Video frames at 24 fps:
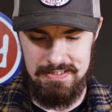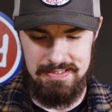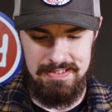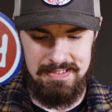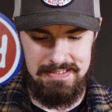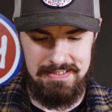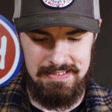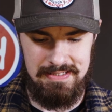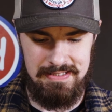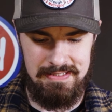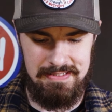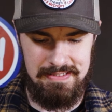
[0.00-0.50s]

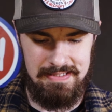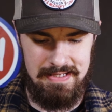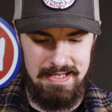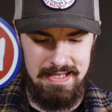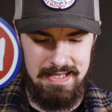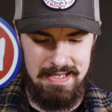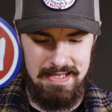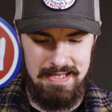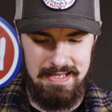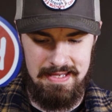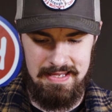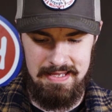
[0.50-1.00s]
This is
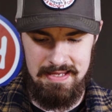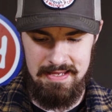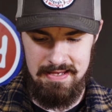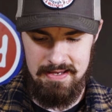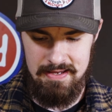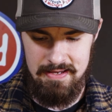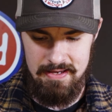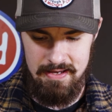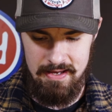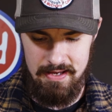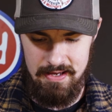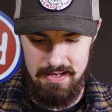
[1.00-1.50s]
a
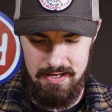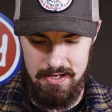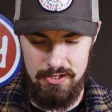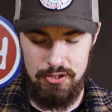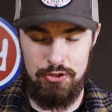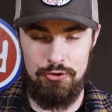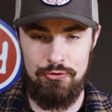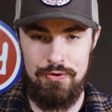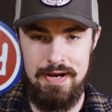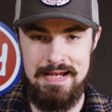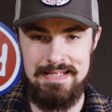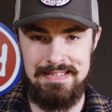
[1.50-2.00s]

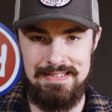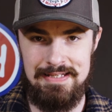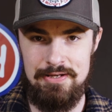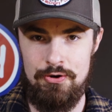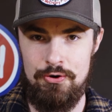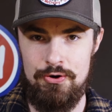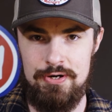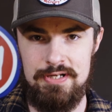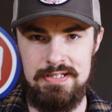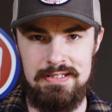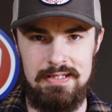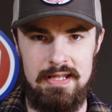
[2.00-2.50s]
crazy
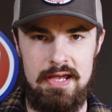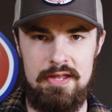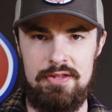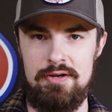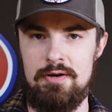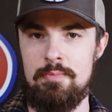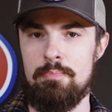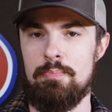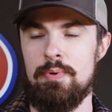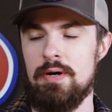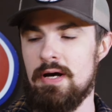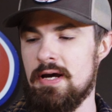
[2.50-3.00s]
horse
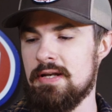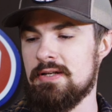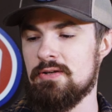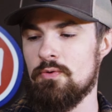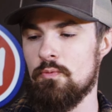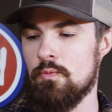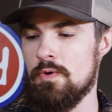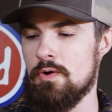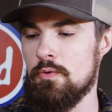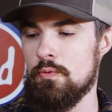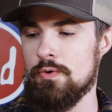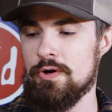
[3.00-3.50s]
leather, but
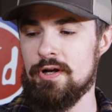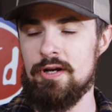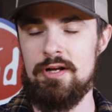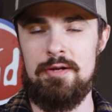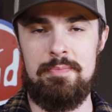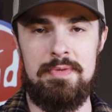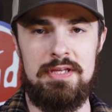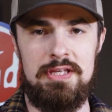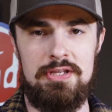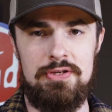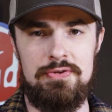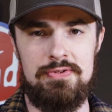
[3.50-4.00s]
what we're going to
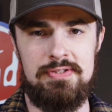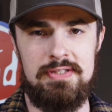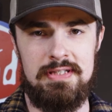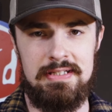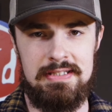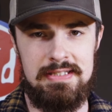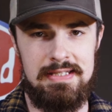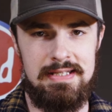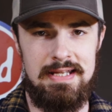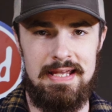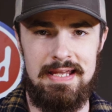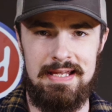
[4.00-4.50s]
be using
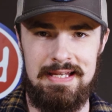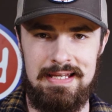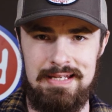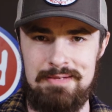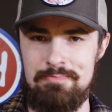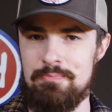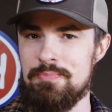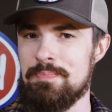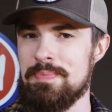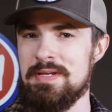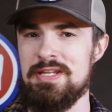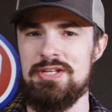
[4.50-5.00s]
today
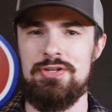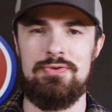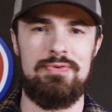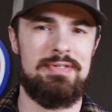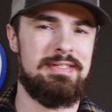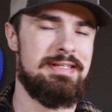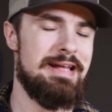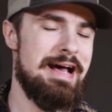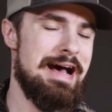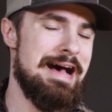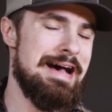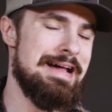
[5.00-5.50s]
can be
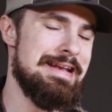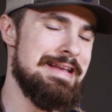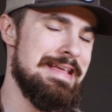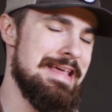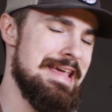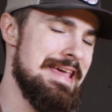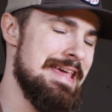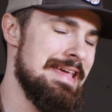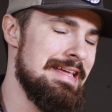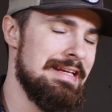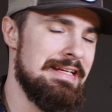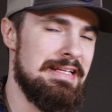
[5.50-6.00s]
used on
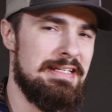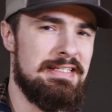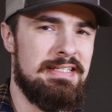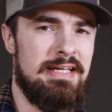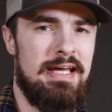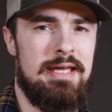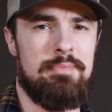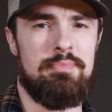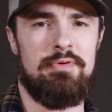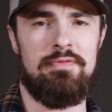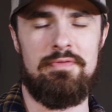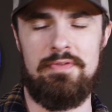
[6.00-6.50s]
any
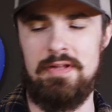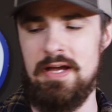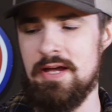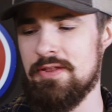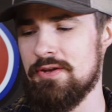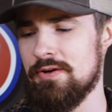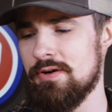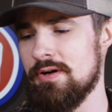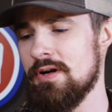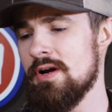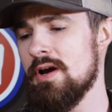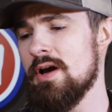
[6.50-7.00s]
type of
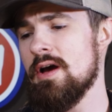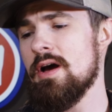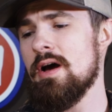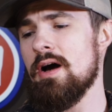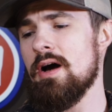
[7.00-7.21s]
leather